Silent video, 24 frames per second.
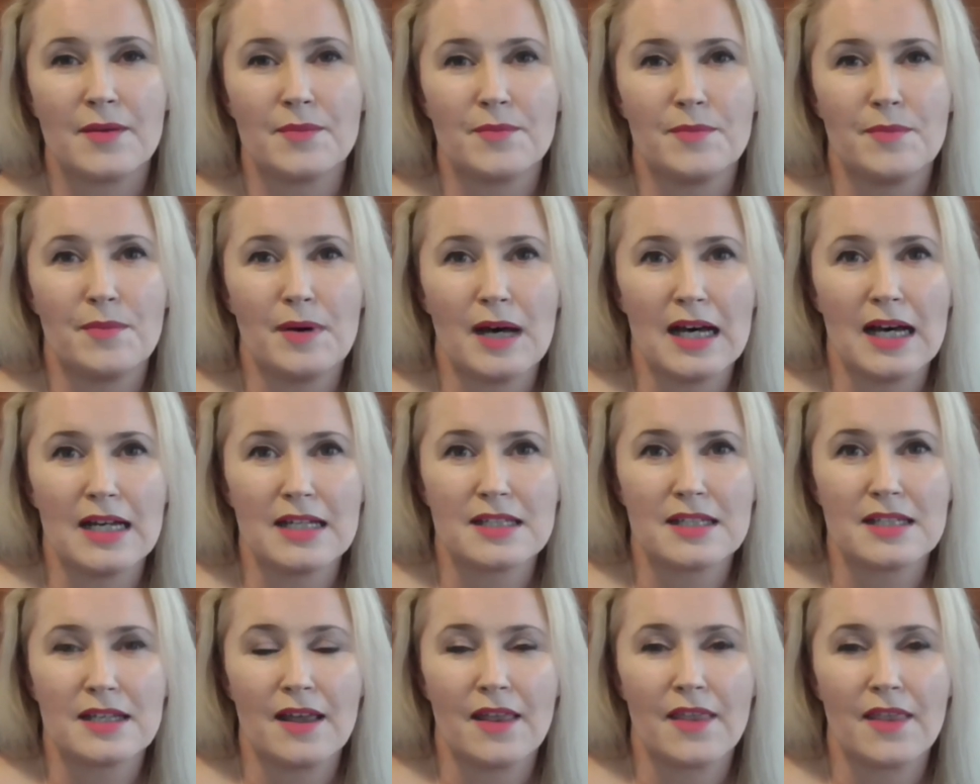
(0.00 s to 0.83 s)

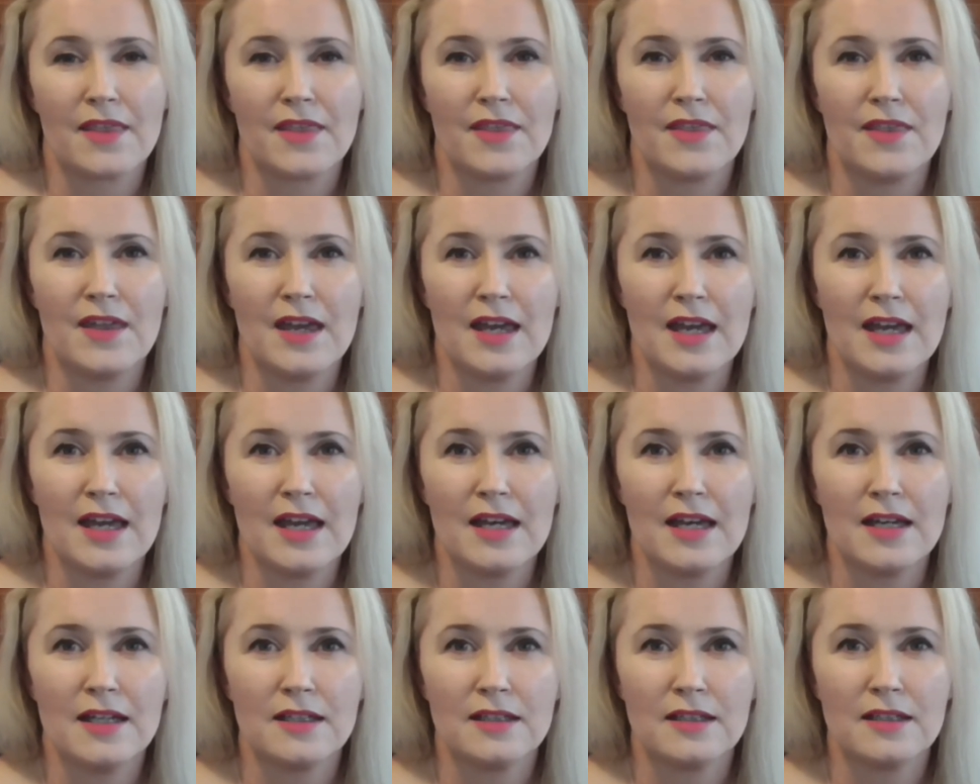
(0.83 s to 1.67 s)
but
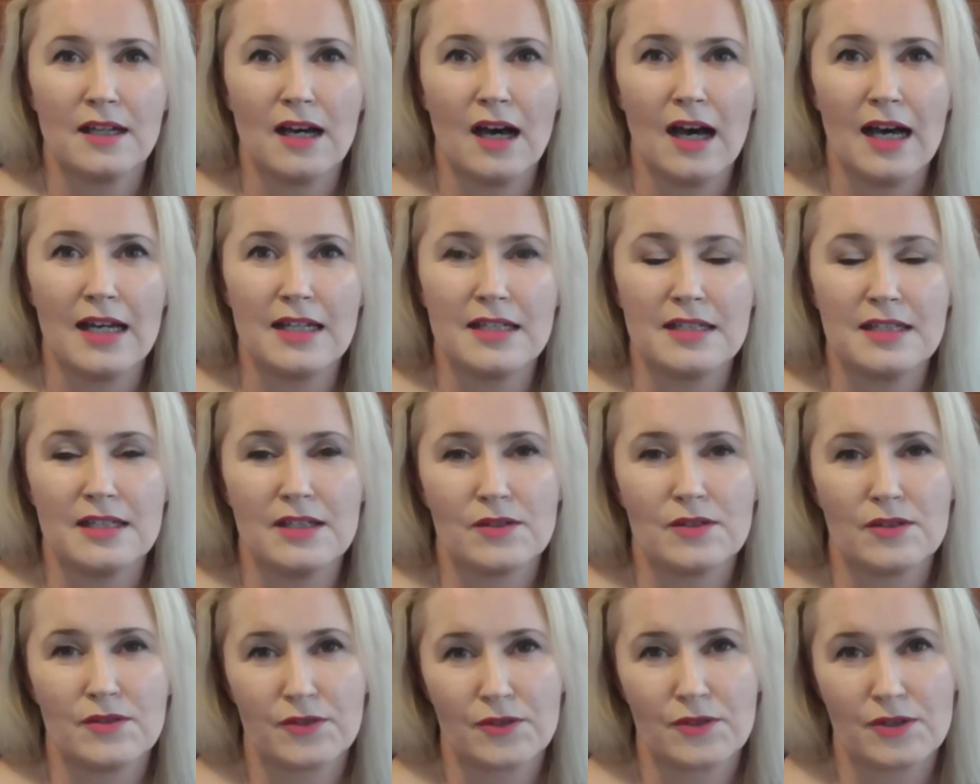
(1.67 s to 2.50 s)
their
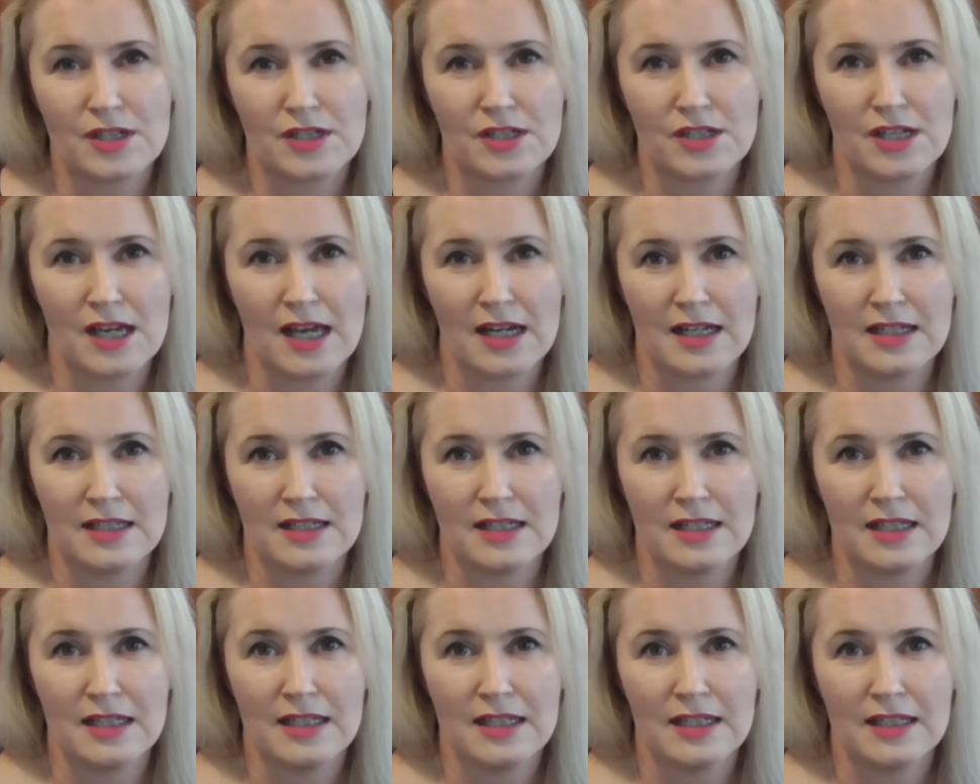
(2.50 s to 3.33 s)
idea of
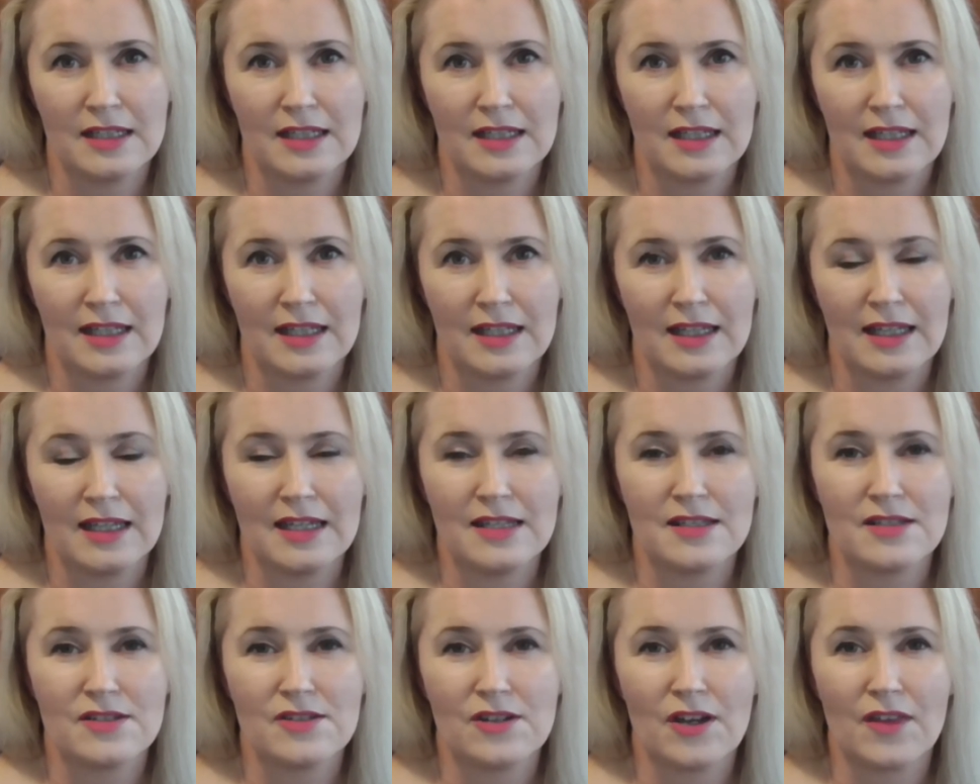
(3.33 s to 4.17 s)
Christianity
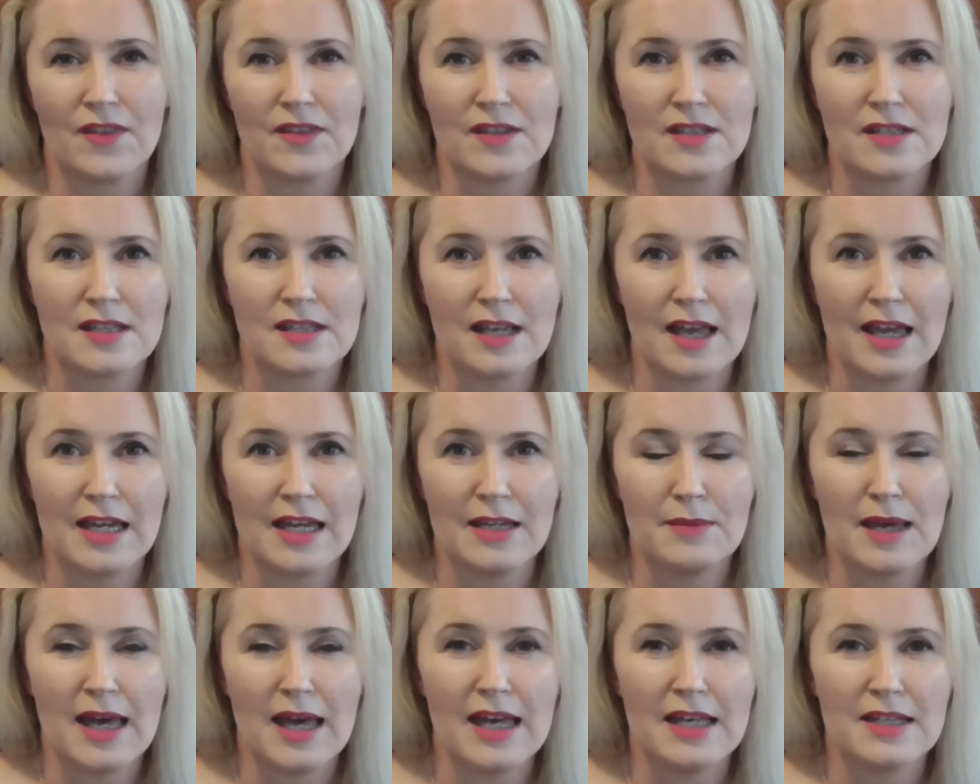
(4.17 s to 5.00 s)
is not the
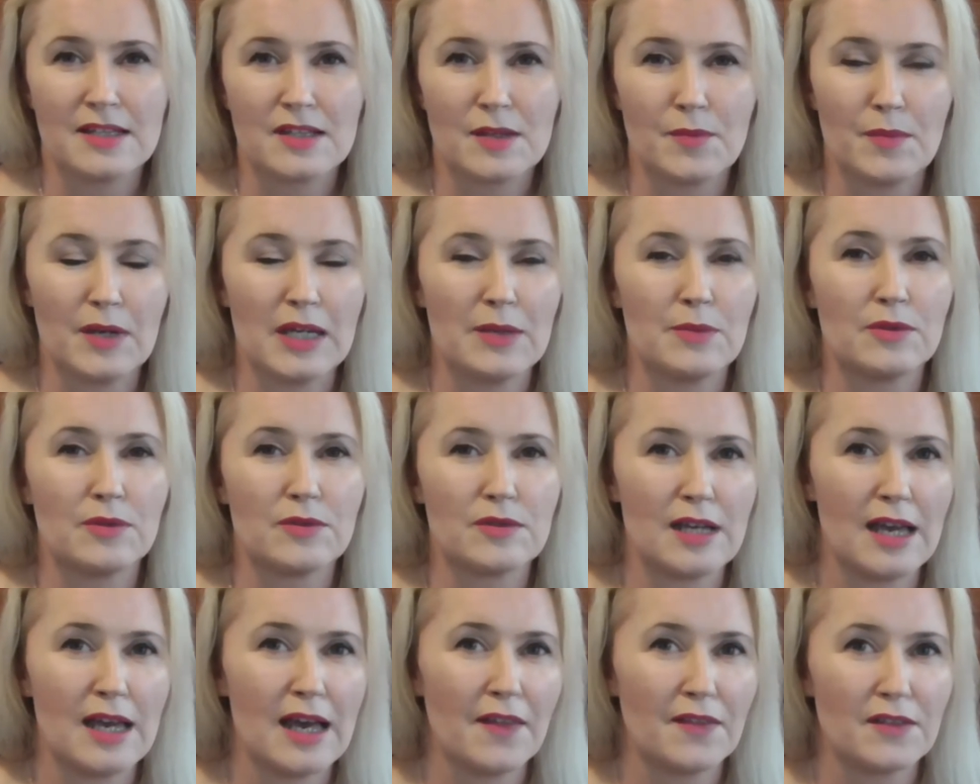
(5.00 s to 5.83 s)
same as the people
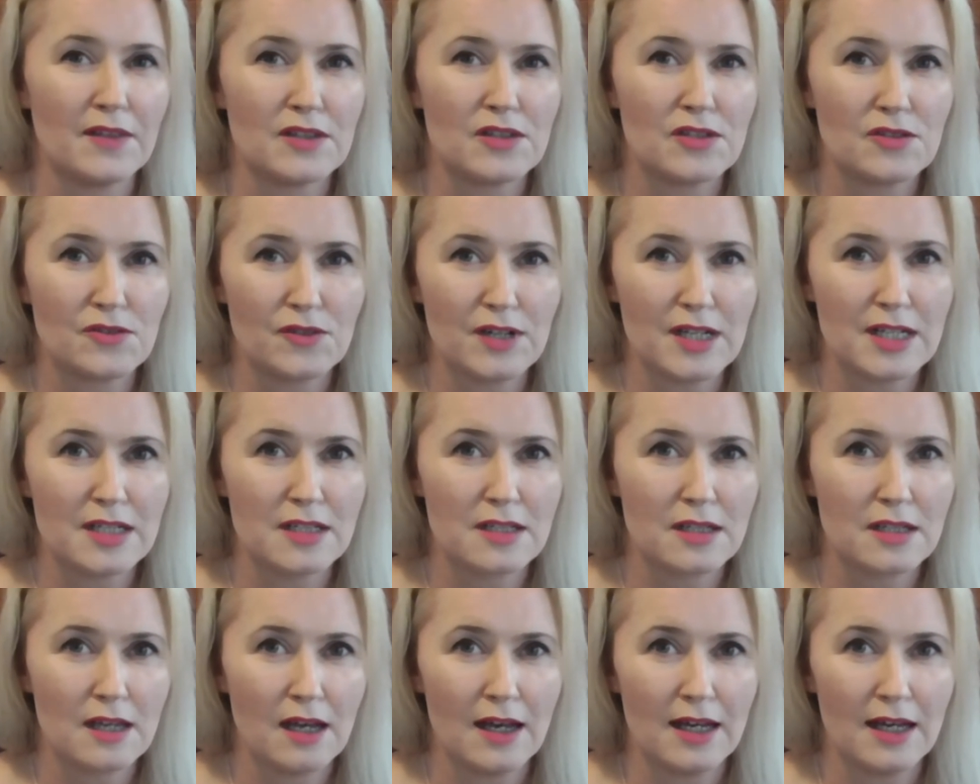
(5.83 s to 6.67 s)
down the
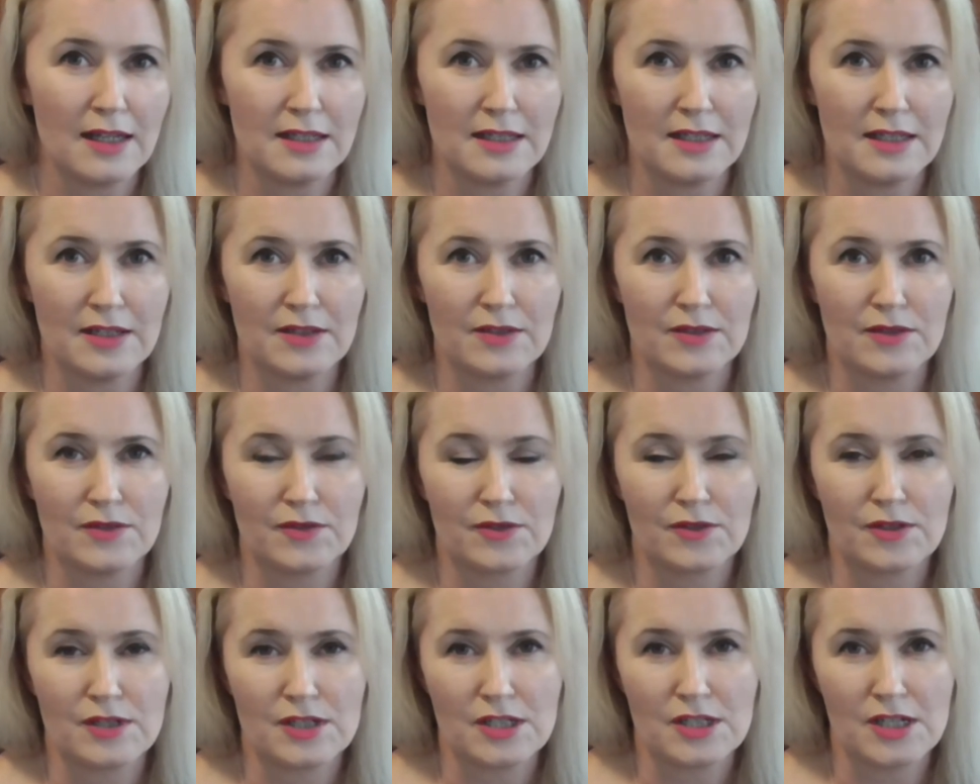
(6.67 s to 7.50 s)
street's idea of
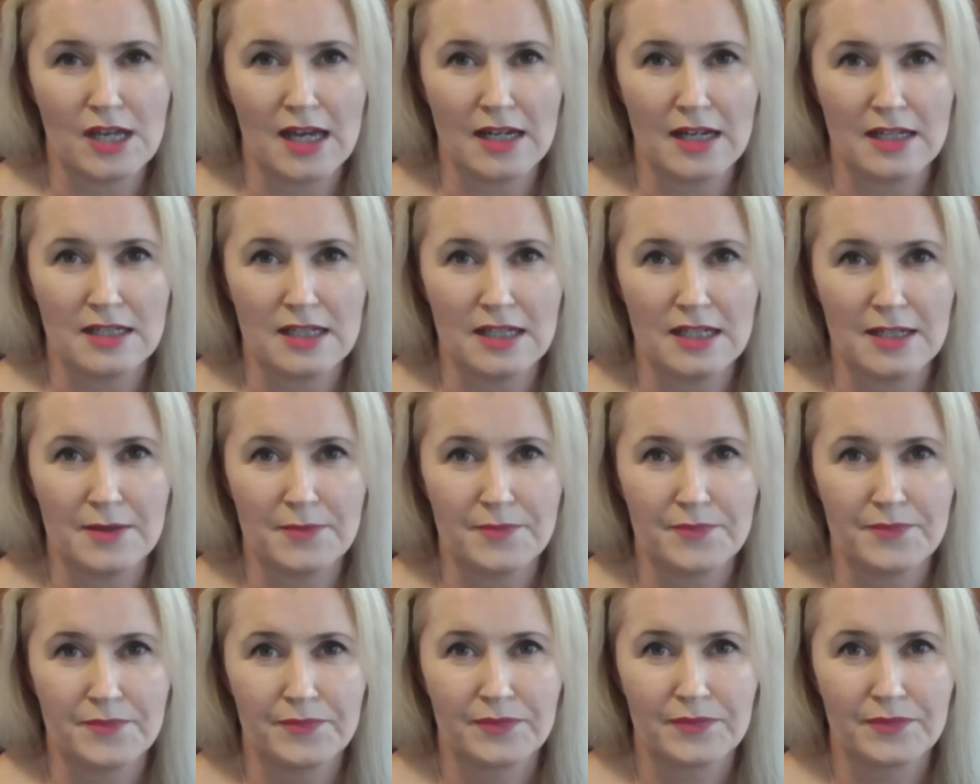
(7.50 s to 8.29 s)
Christianity.